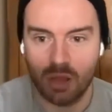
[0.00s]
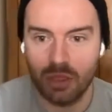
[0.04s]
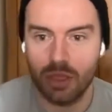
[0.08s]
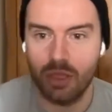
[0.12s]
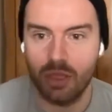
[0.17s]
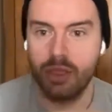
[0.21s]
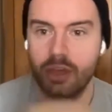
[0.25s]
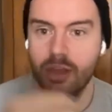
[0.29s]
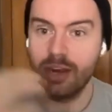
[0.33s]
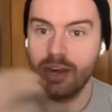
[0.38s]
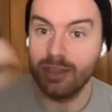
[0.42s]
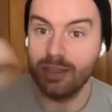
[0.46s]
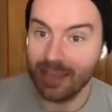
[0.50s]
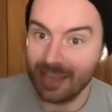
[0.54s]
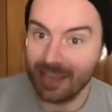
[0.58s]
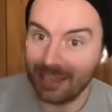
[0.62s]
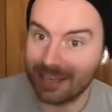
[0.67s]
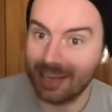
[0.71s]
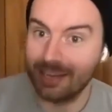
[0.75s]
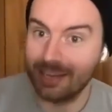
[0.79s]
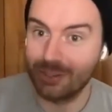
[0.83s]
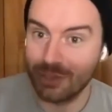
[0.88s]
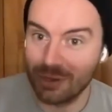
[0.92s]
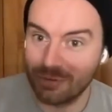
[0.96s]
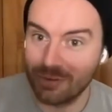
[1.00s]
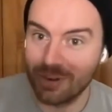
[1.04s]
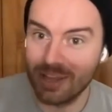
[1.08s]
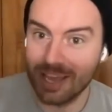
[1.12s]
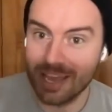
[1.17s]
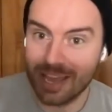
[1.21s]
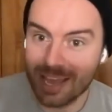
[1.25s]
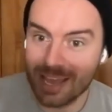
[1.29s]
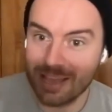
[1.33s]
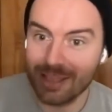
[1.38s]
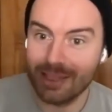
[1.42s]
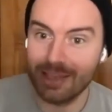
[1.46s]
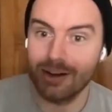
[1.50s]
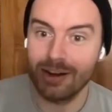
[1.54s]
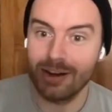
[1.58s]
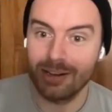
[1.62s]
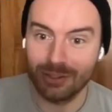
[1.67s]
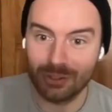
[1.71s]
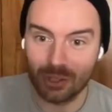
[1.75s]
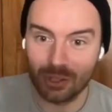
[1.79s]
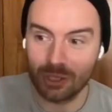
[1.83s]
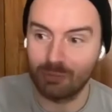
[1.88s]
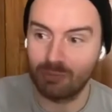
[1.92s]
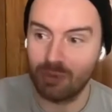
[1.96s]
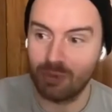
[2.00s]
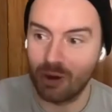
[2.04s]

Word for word: rather than in these hands over here that it's